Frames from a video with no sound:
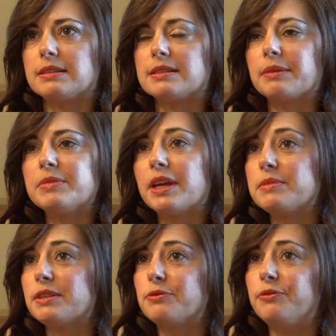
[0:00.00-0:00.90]
and
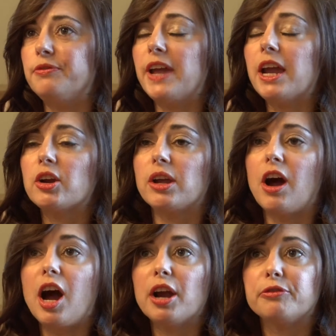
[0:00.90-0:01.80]
sometimes it's very
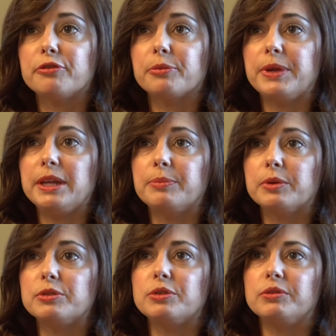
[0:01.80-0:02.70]
hard for
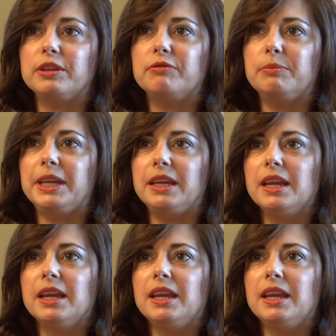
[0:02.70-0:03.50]
people to give me